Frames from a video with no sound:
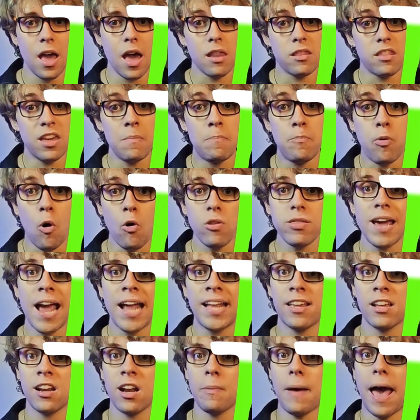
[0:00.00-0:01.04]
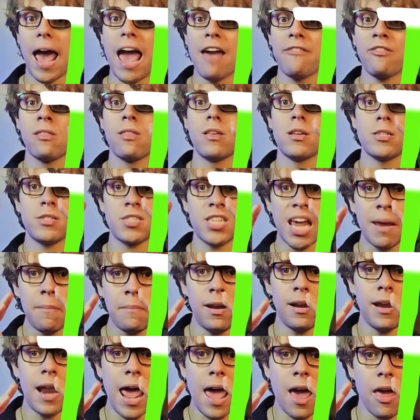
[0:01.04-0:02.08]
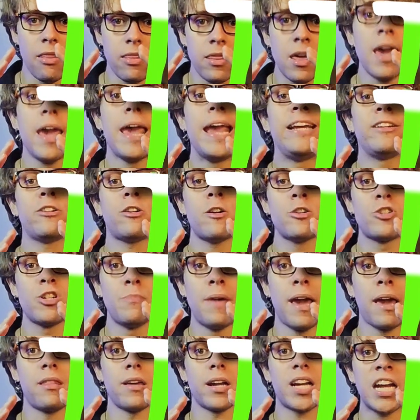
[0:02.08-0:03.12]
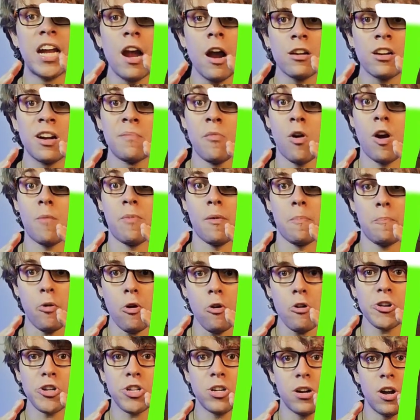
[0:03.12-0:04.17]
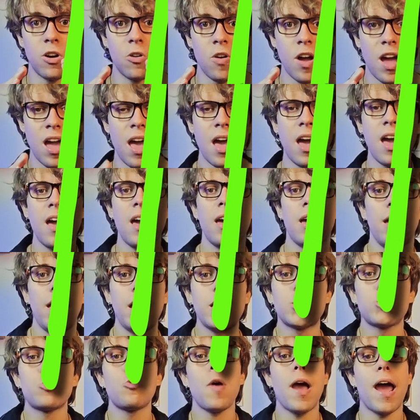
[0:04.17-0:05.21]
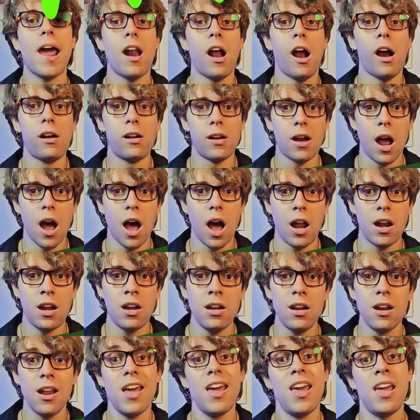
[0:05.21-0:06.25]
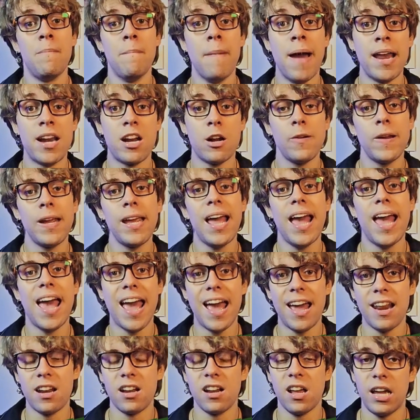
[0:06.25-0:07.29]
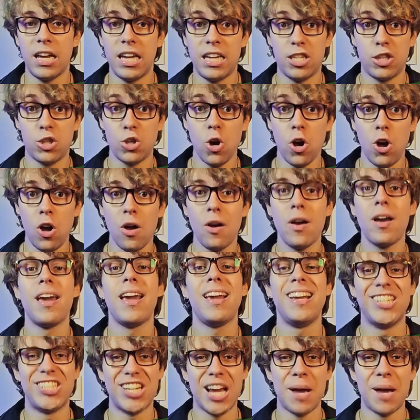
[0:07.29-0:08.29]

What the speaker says: They both ended up having the same length in order to make the character more proportional. It's read zhǎng in Mandarin and hito in